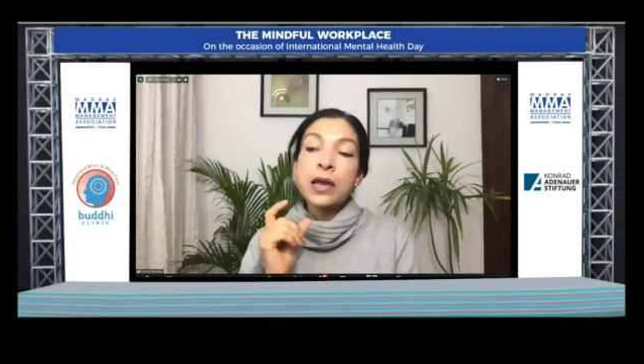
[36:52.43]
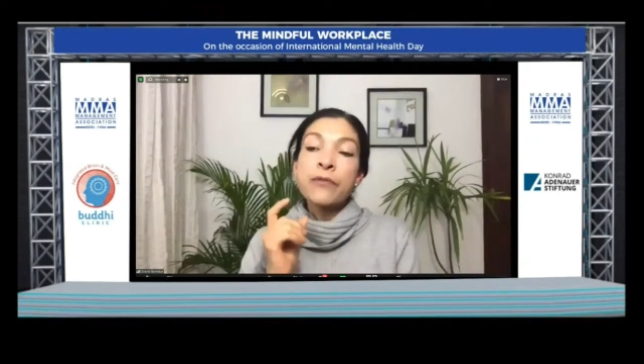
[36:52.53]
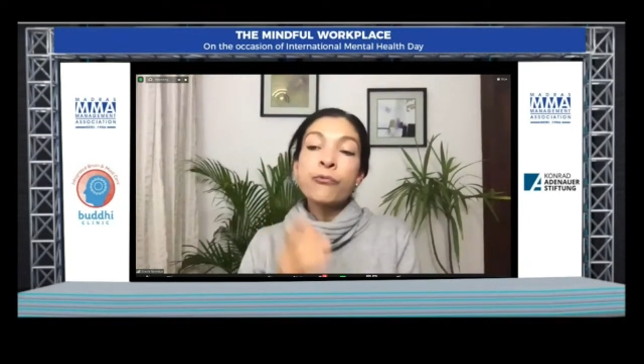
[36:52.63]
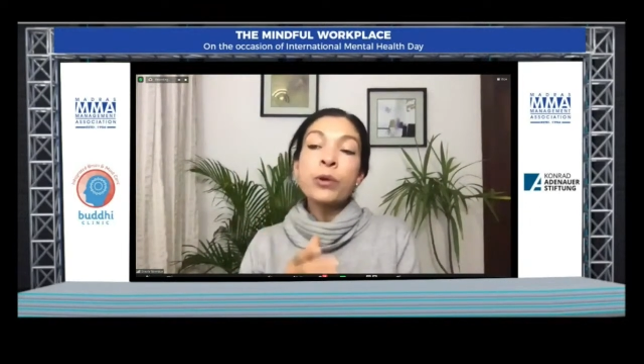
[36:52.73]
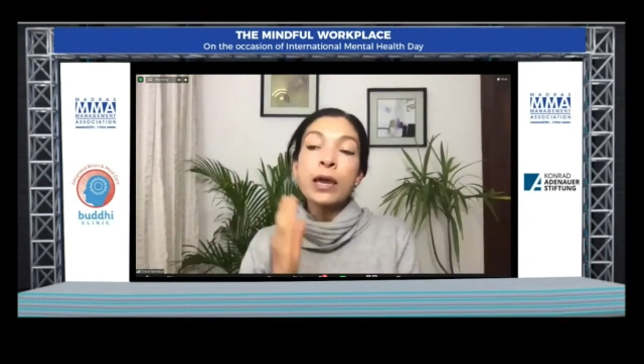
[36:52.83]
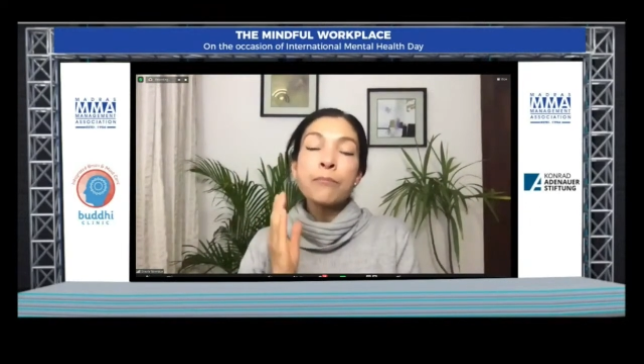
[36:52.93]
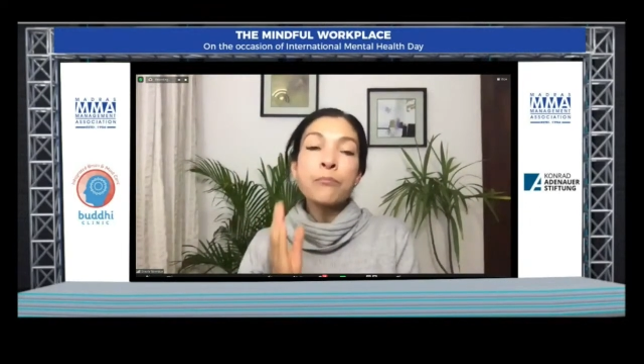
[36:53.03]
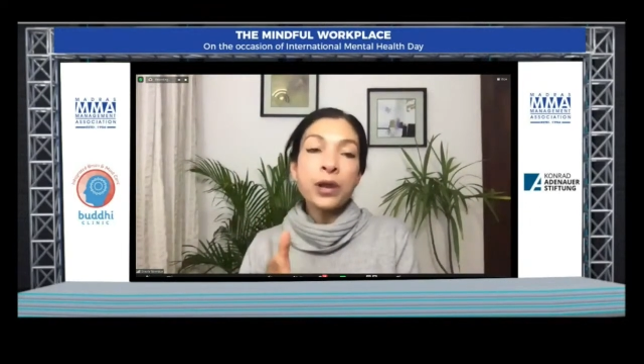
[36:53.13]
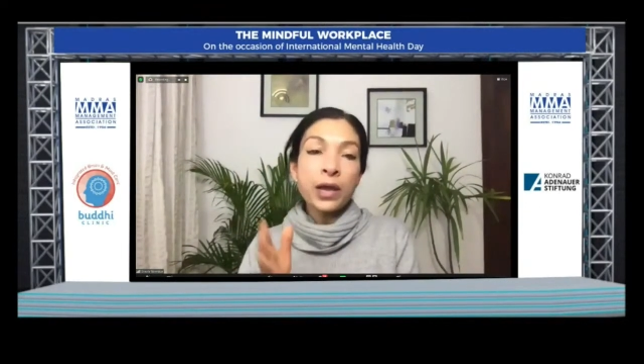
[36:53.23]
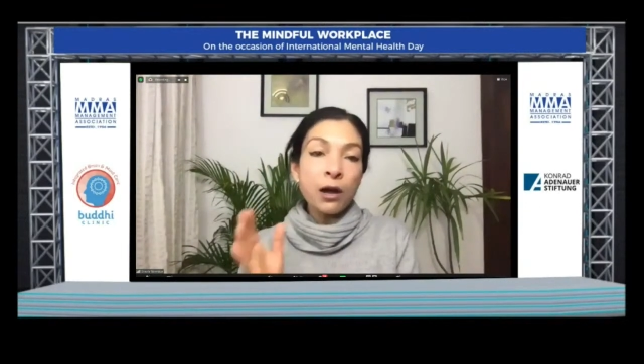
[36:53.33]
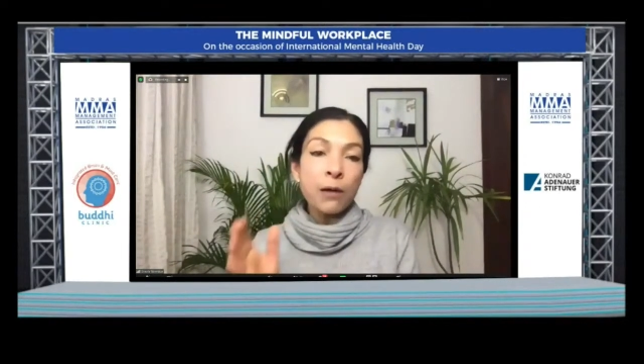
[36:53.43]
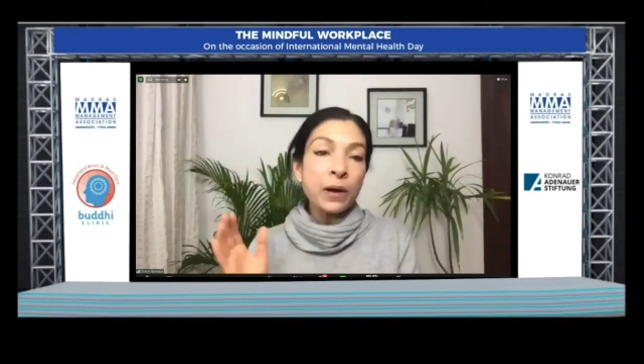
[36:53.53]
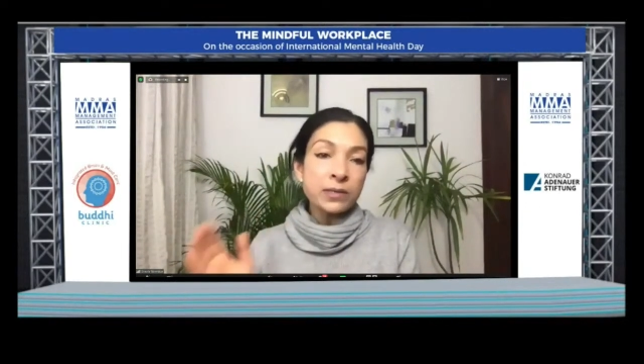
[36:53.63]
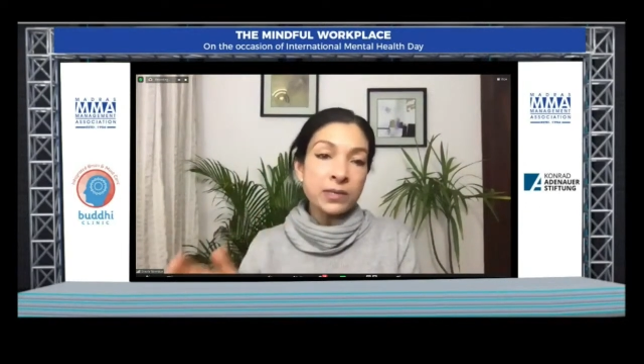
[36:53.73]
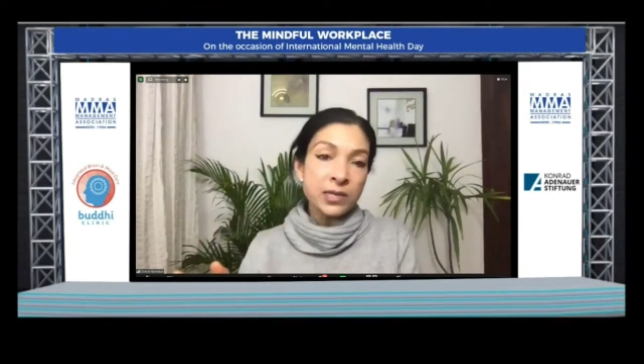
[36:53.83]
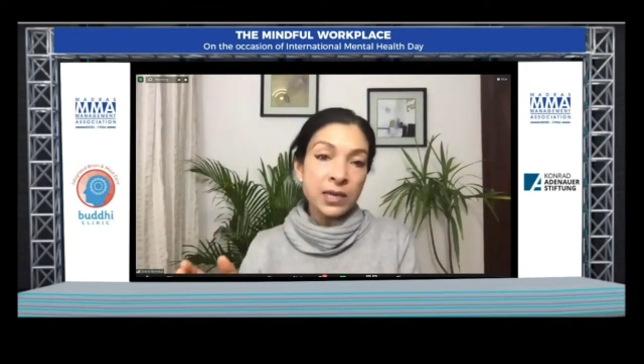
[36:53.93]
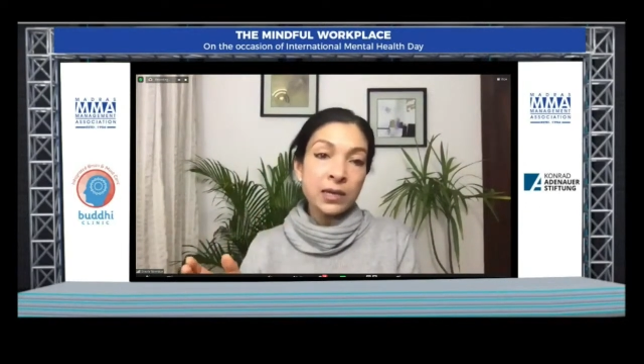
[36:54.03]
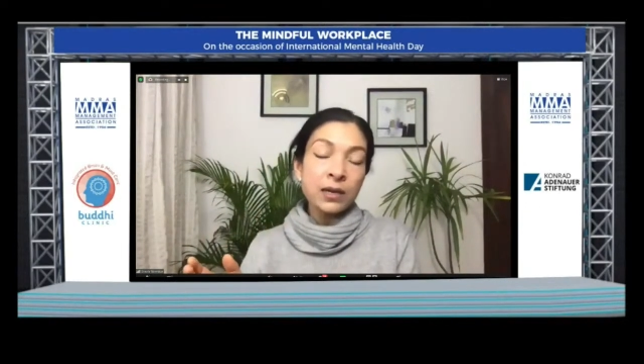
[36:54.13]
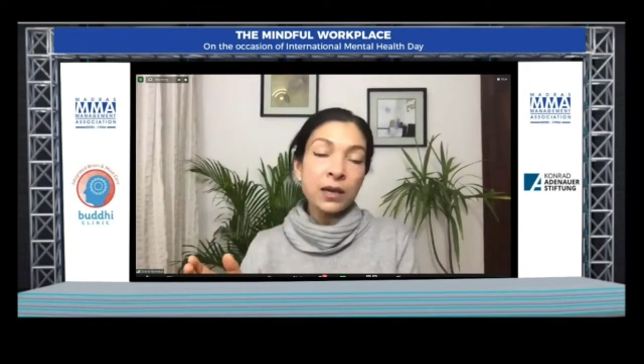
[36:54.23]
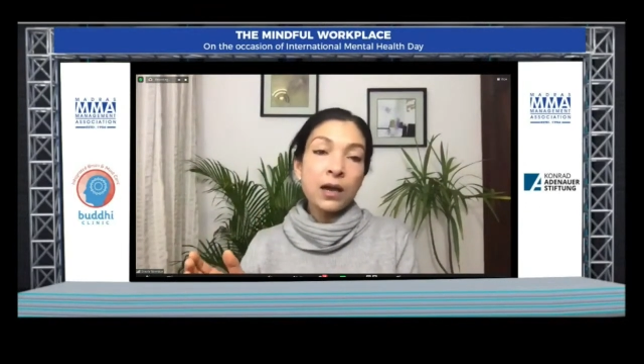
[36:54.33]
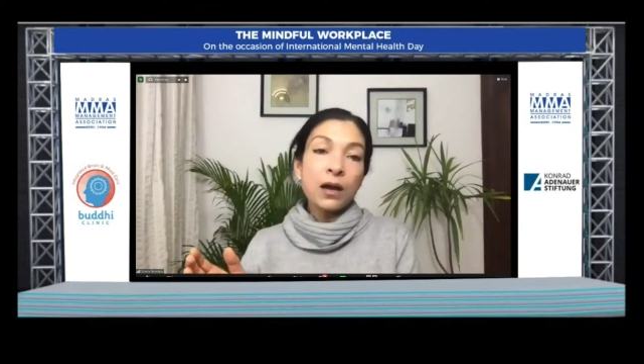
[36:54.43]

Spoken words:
if we can break up our sitting,